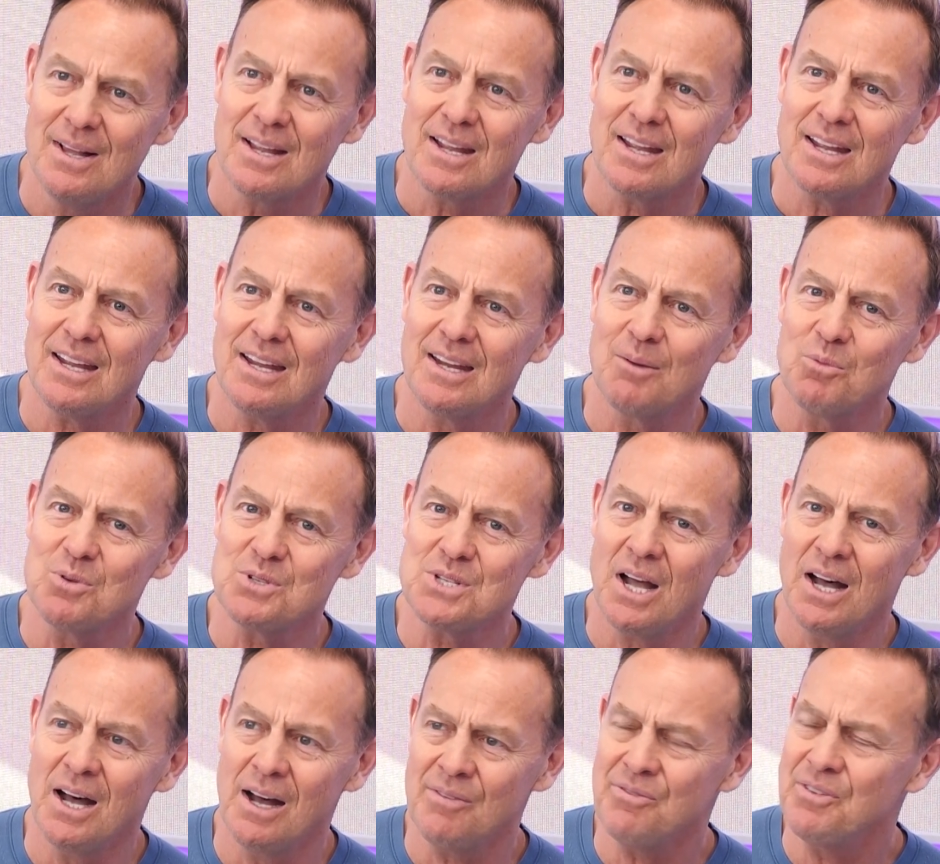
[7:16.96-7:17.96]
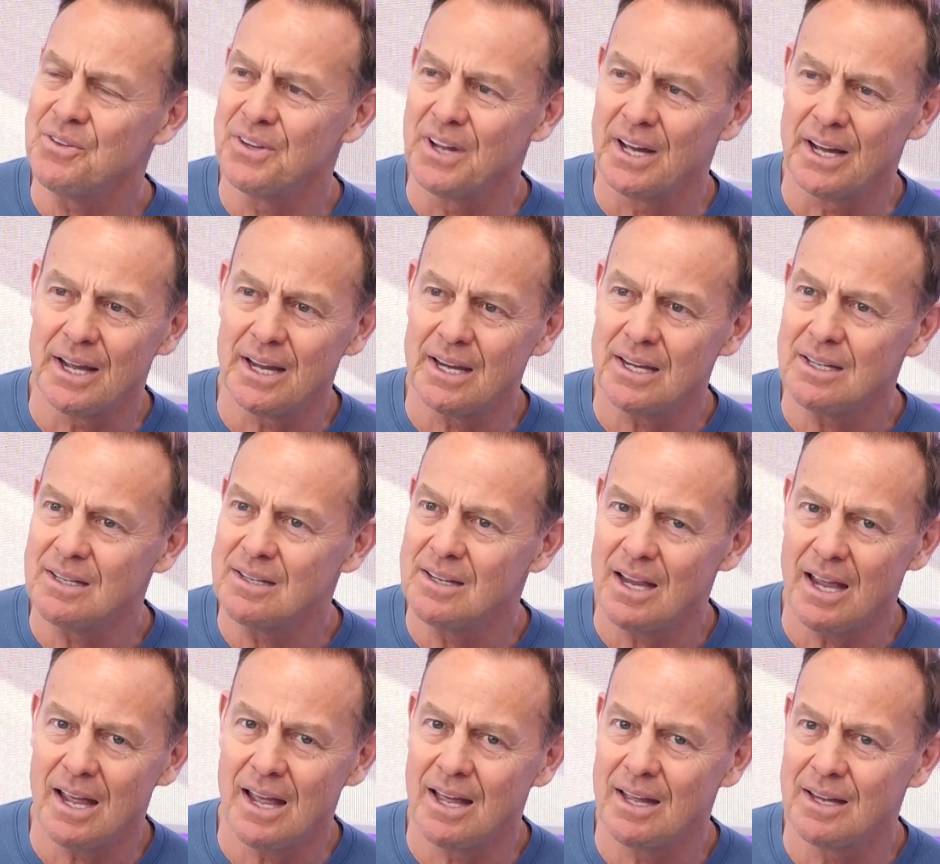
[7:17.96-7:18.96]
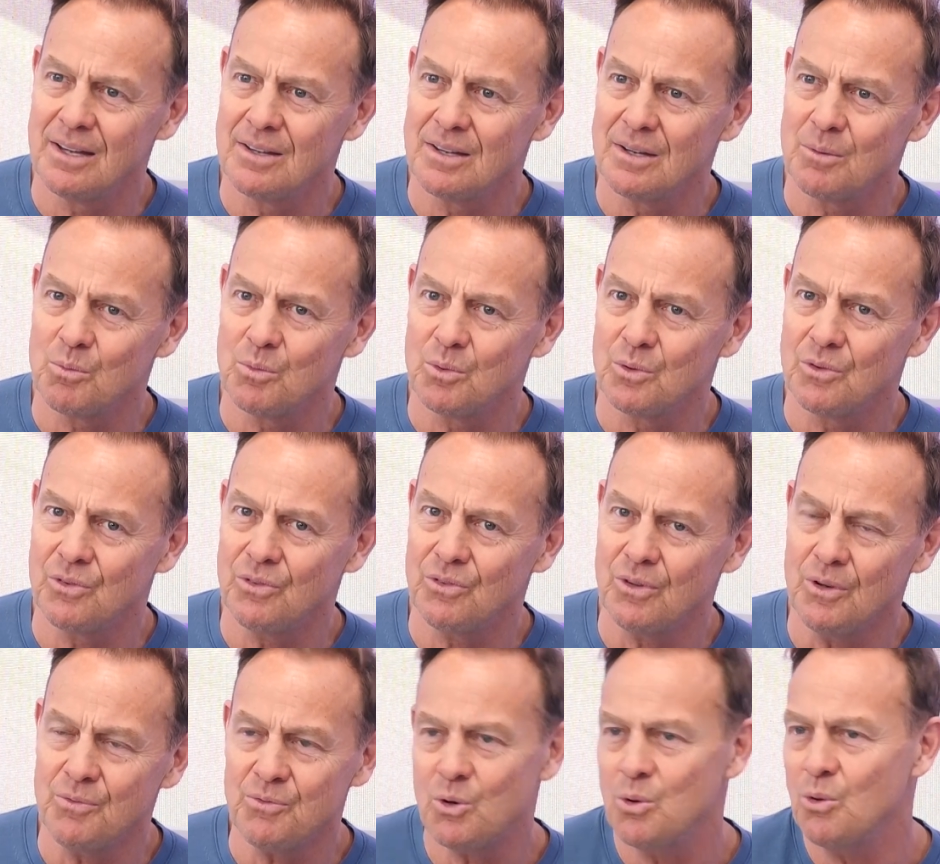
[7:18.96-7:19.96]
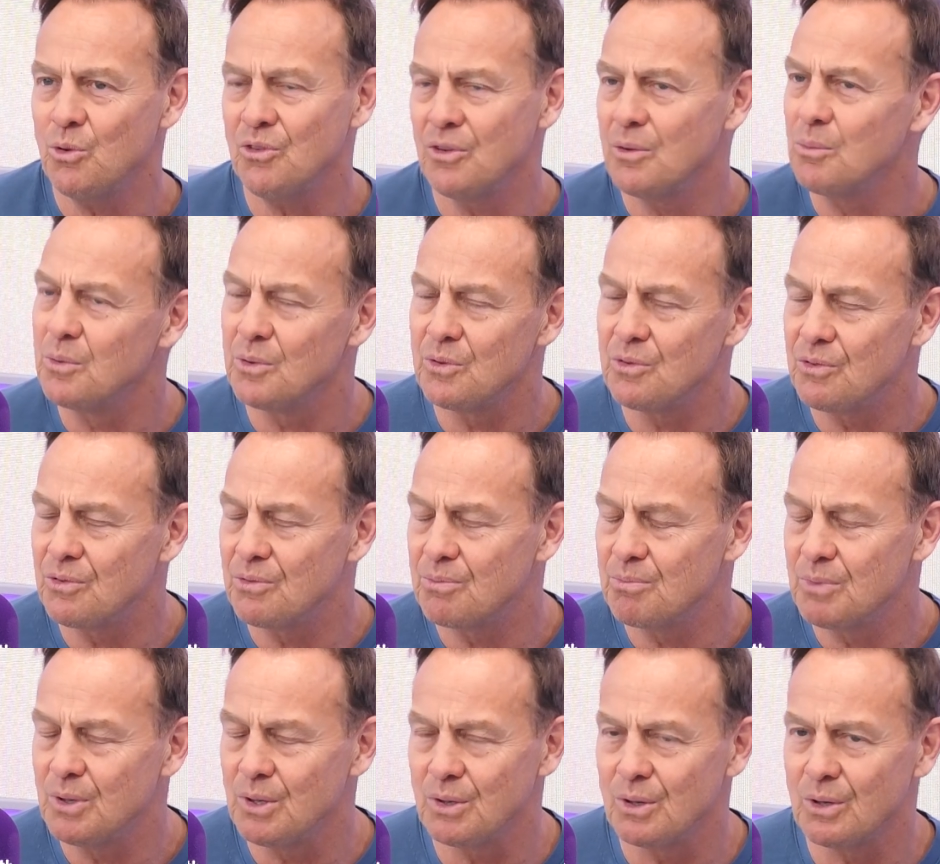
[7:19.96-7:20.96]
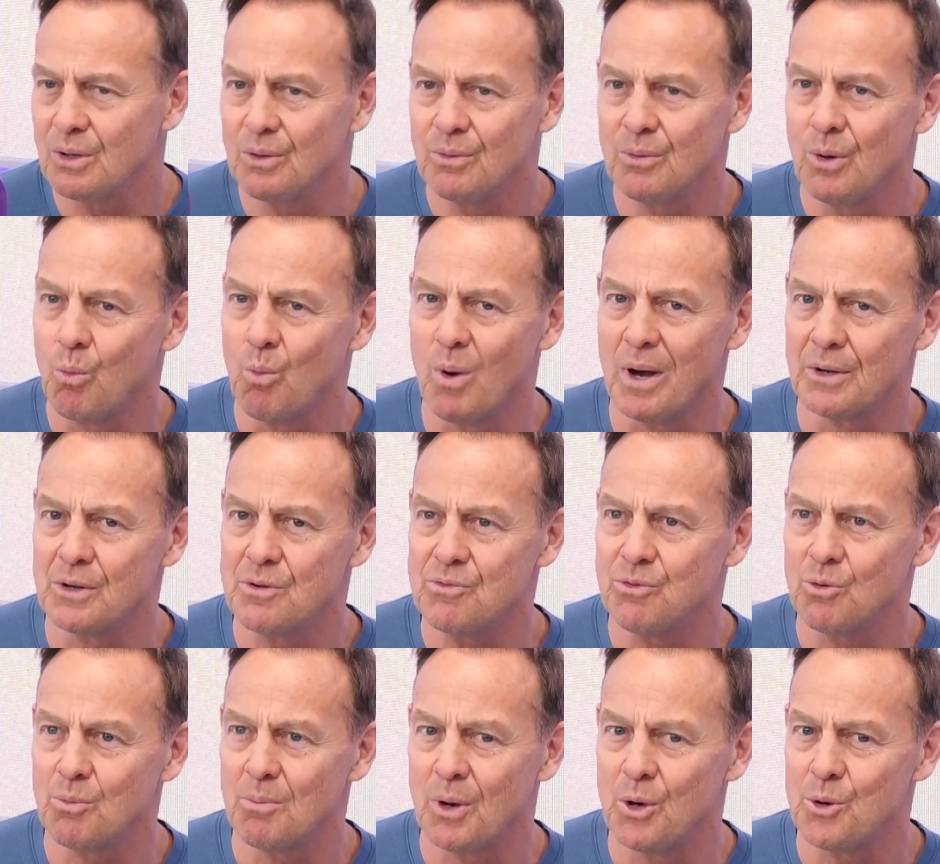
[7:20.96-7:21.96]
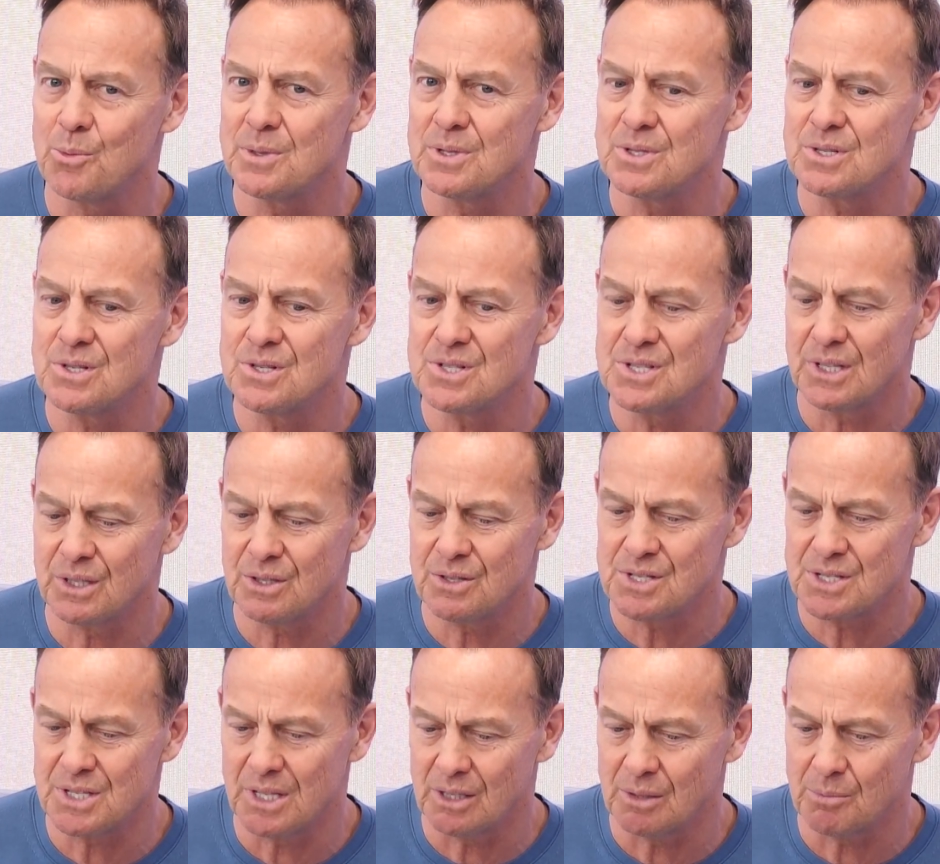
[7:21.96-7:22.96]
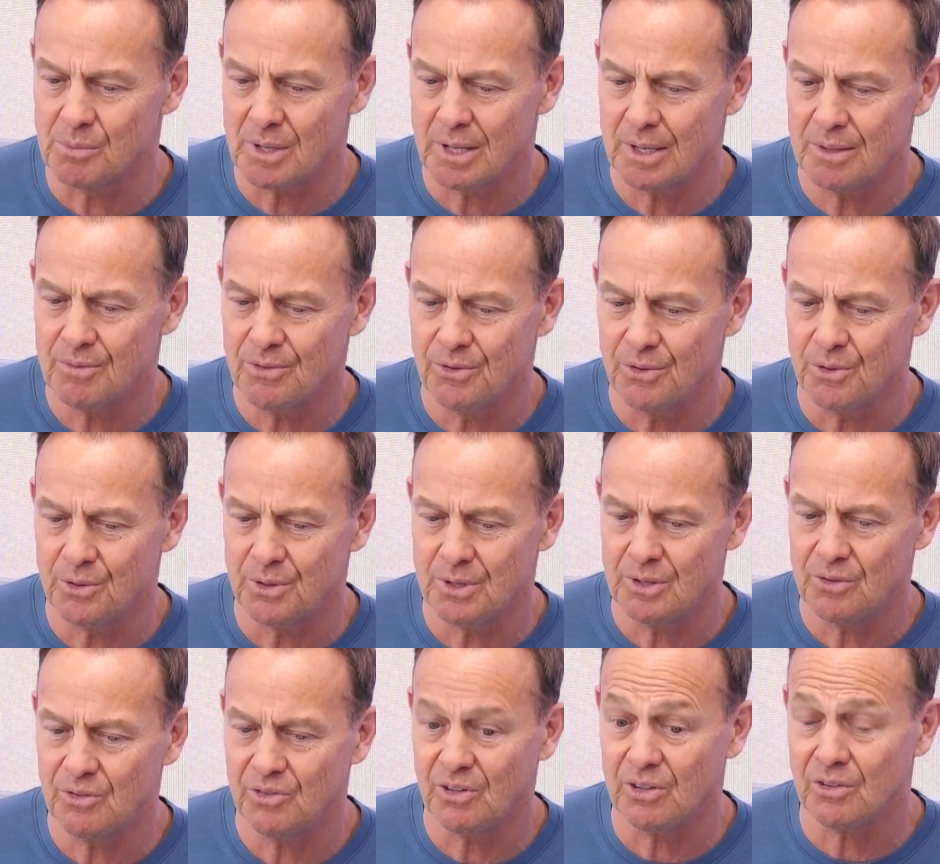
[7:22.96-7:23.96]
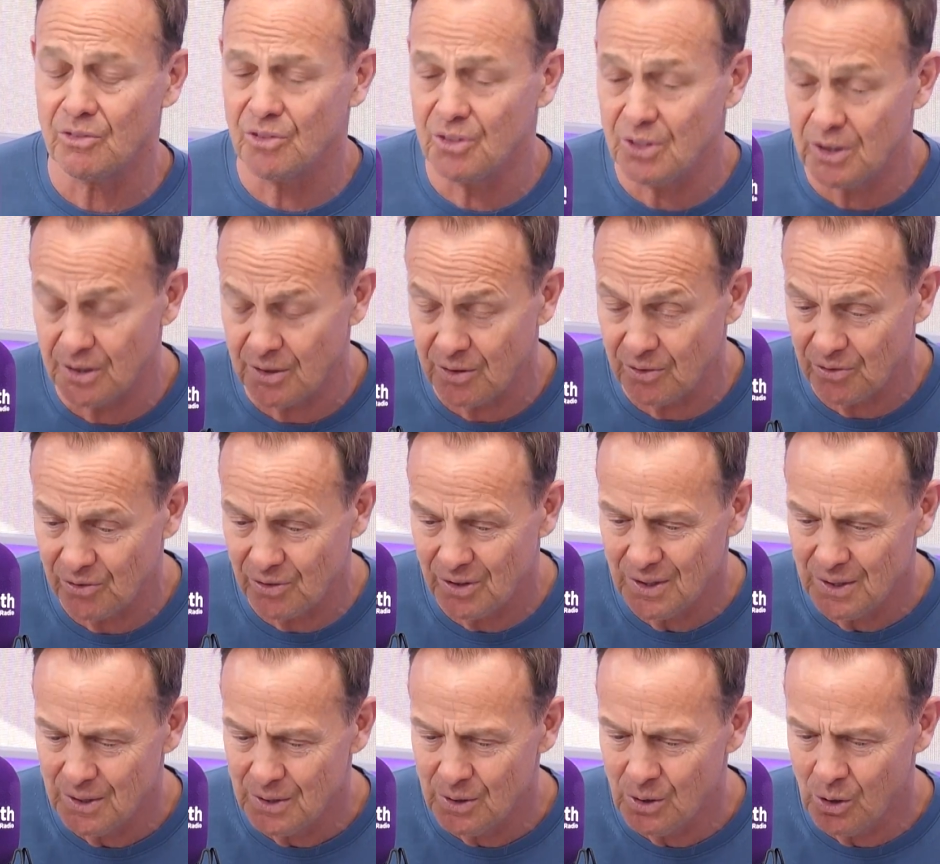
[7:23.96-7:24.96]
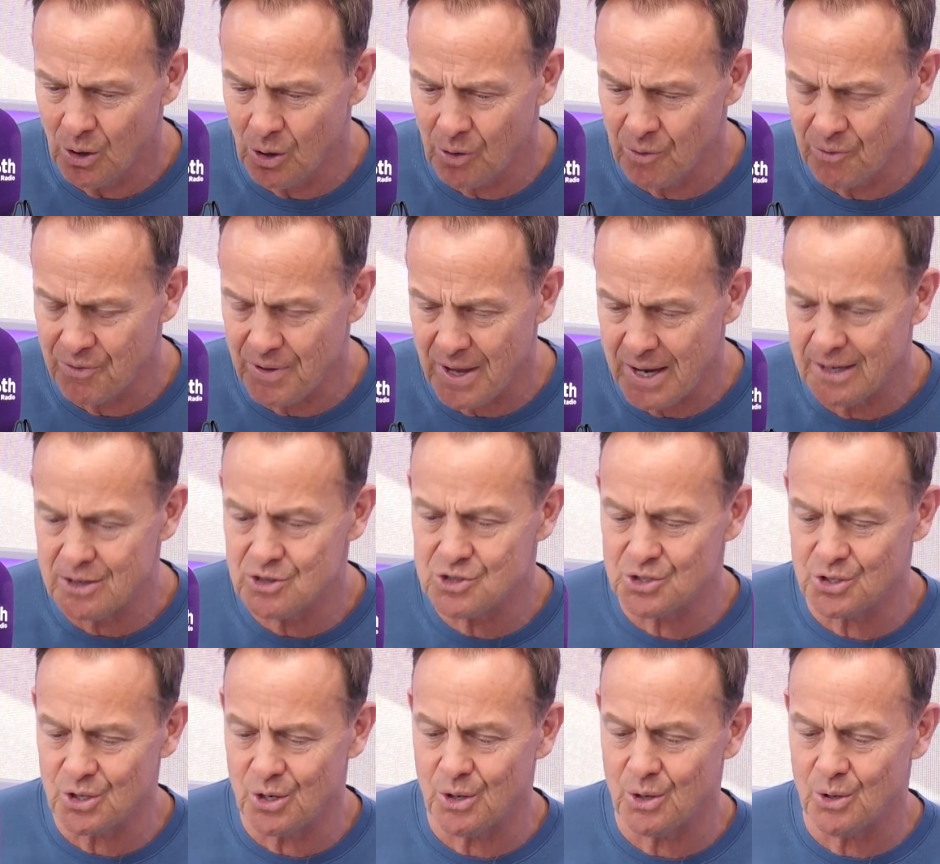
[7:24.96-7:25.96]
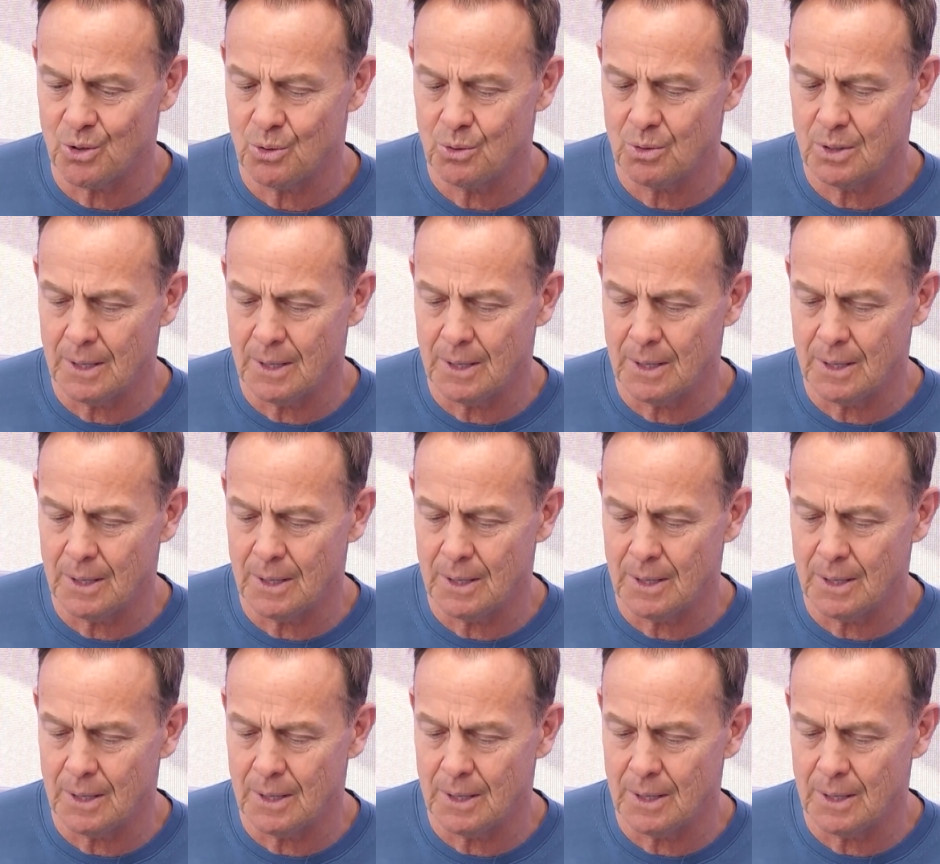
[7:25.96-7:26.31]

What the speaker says: it was half a day, and it was a wonderful moment to celebrate 36 years of that show,